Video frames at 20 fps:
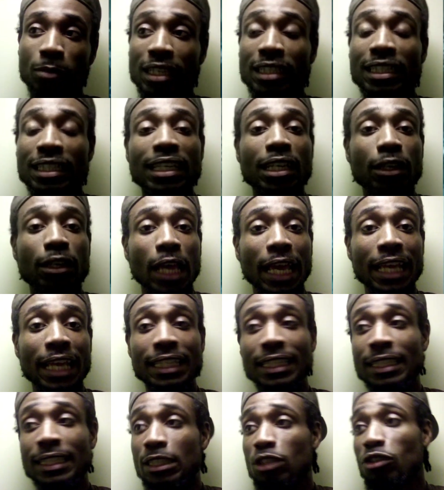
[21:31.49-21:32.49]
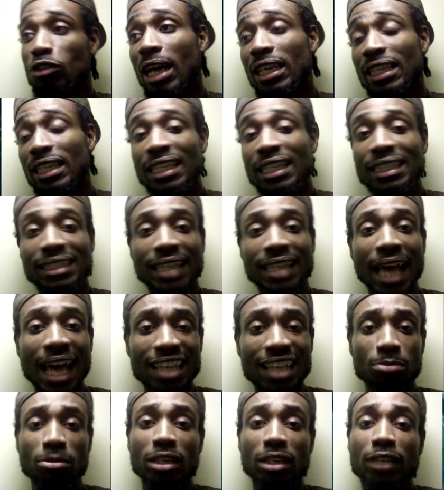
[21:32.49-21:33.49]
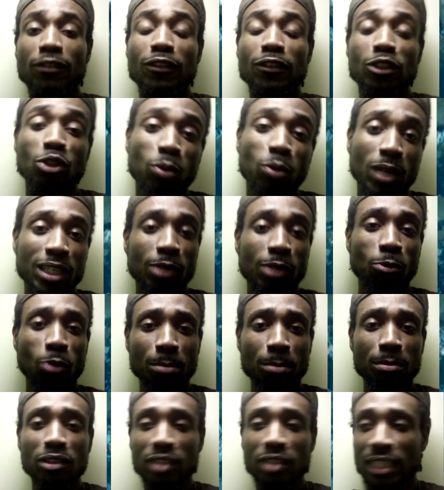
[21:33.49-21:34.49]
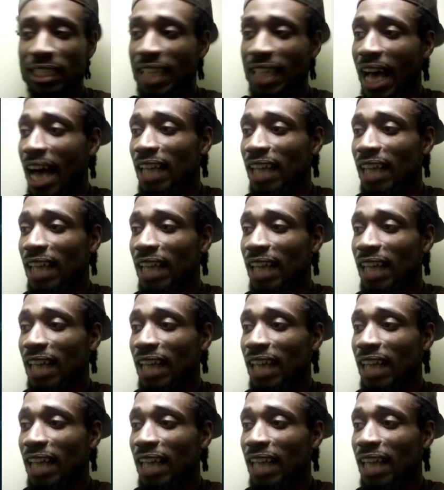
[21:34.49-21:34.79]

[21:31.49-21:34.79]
did it and tried to get a tax break for $21 million.